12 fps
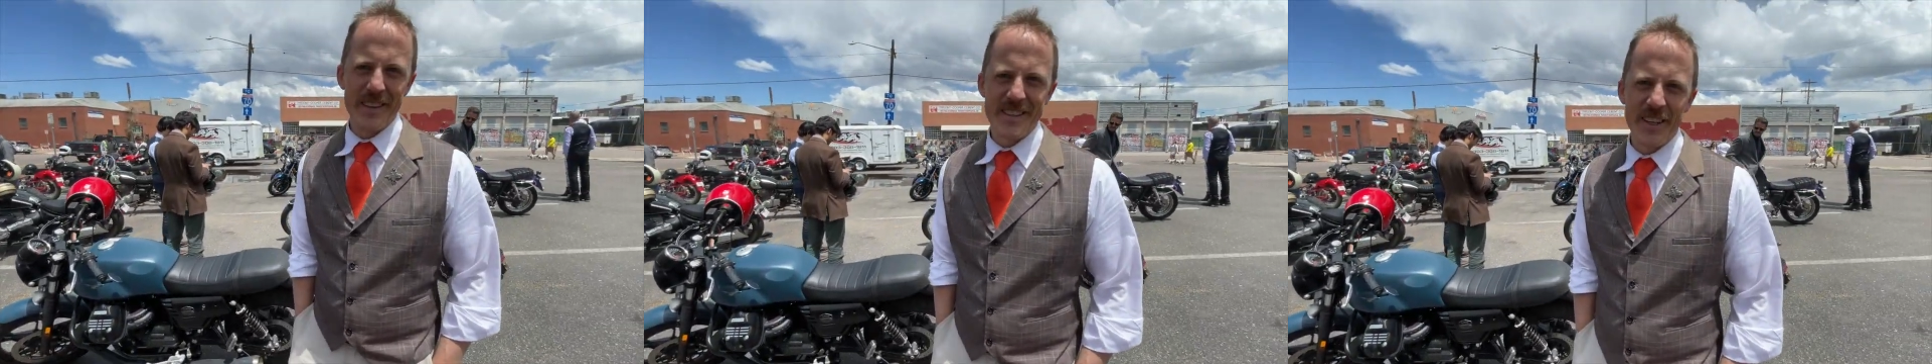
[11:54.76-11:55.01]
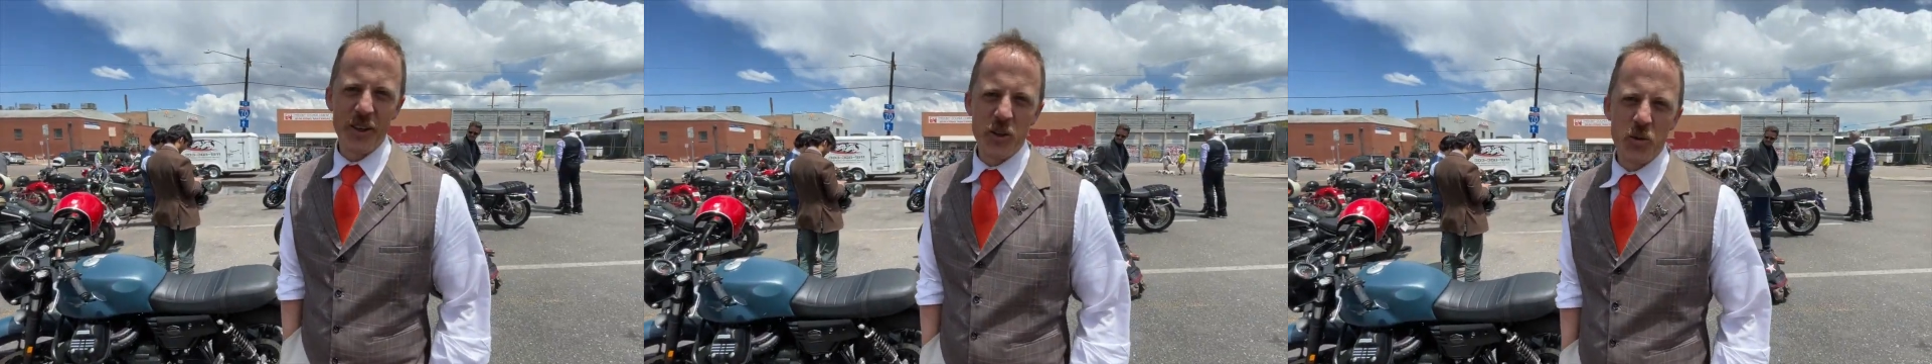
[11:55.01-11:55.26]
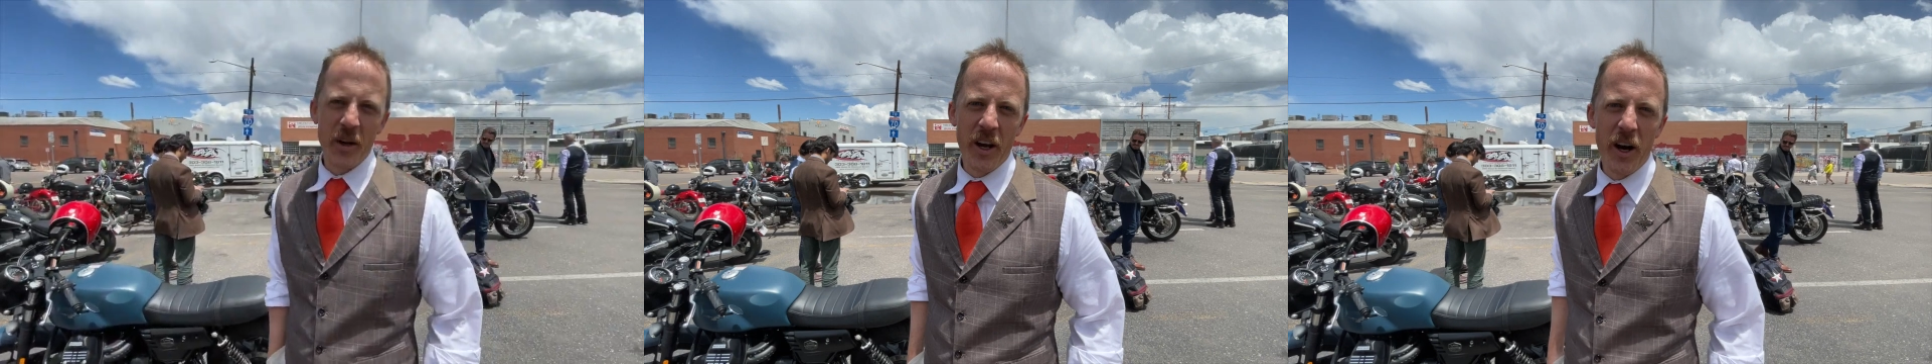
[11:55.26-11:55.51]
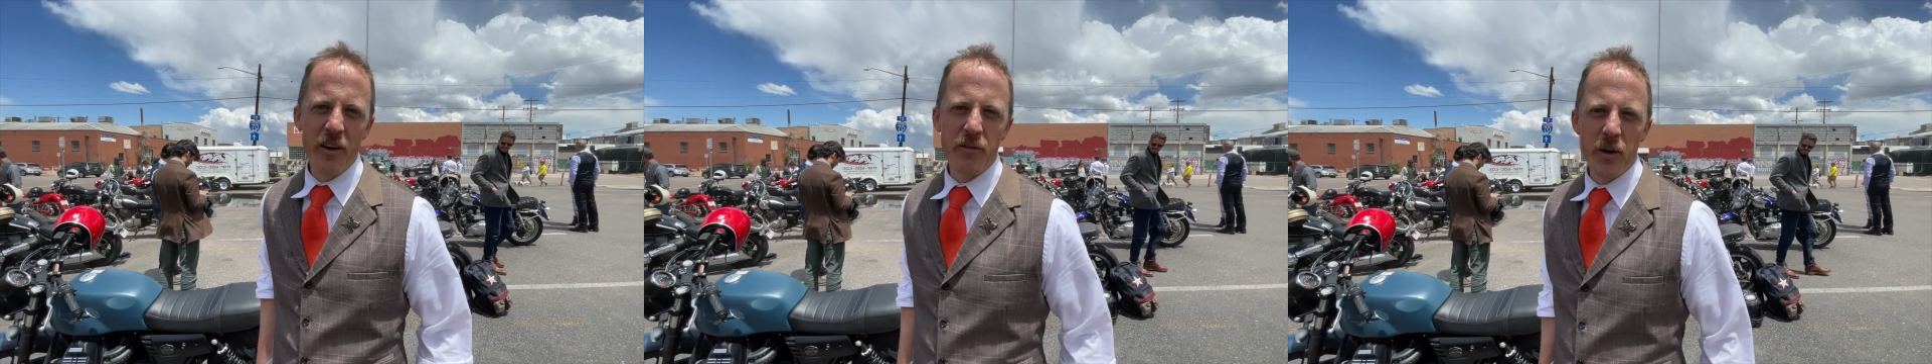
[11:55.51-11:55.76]
single swing
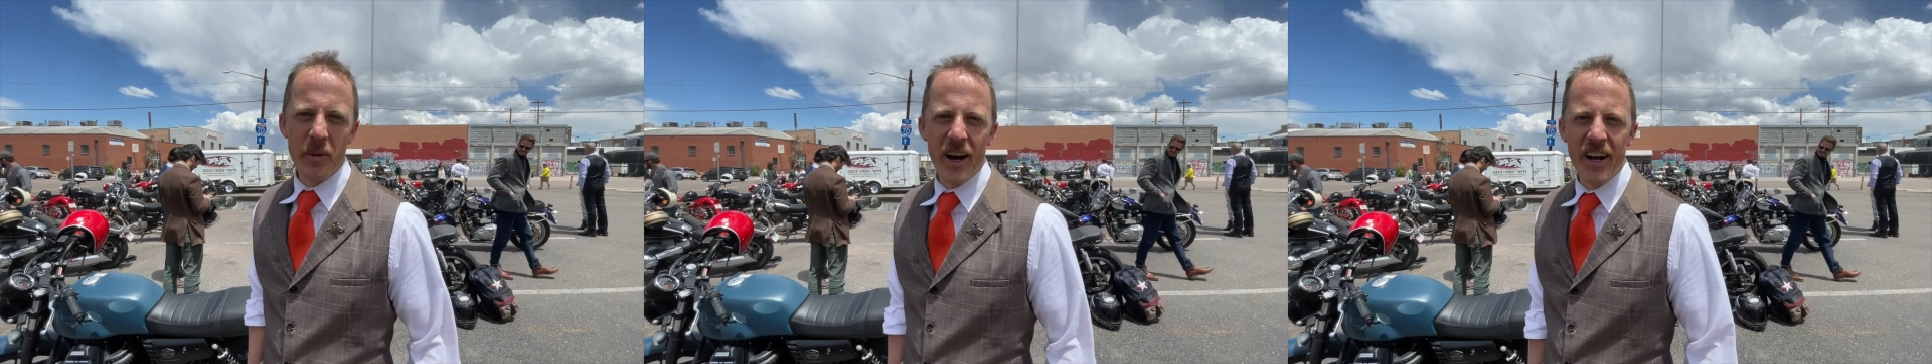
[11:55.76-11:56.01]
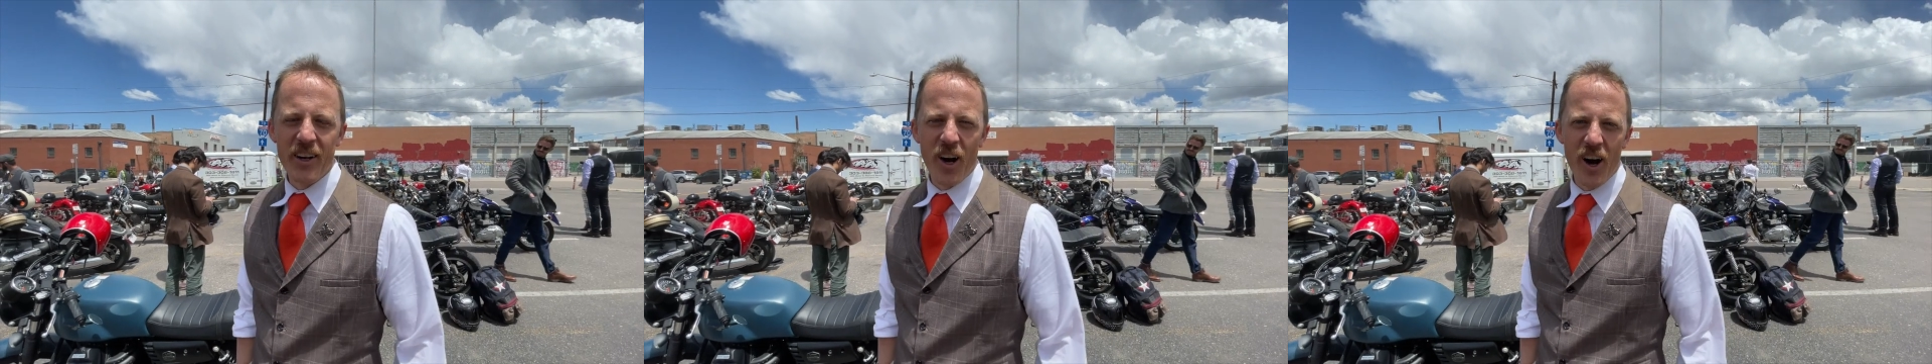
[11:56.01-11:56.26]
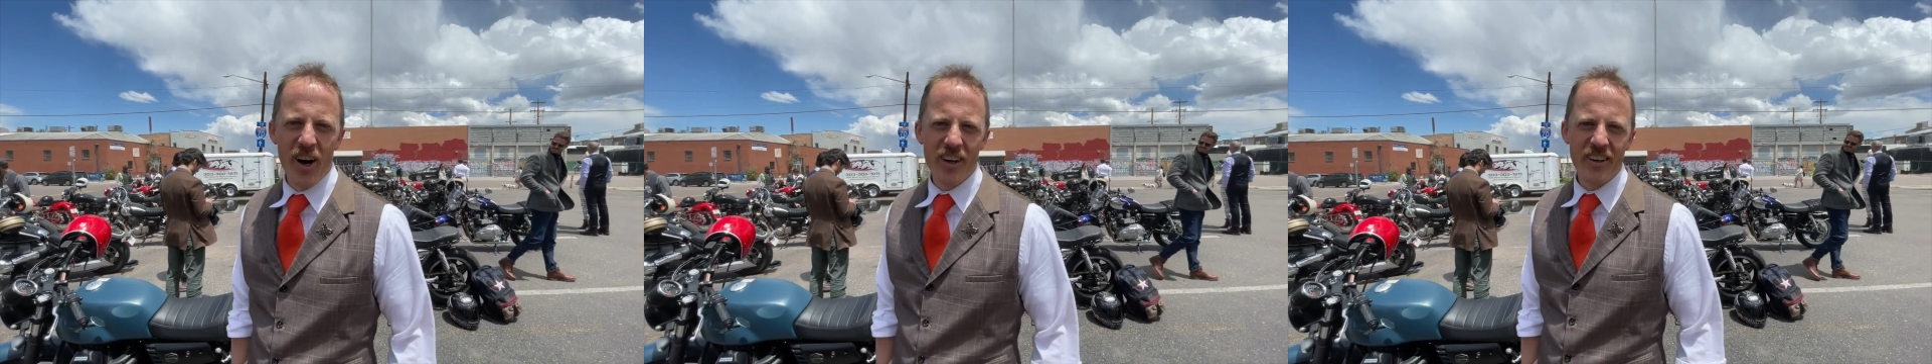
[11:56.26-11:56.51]
arm from a Honda Hawk.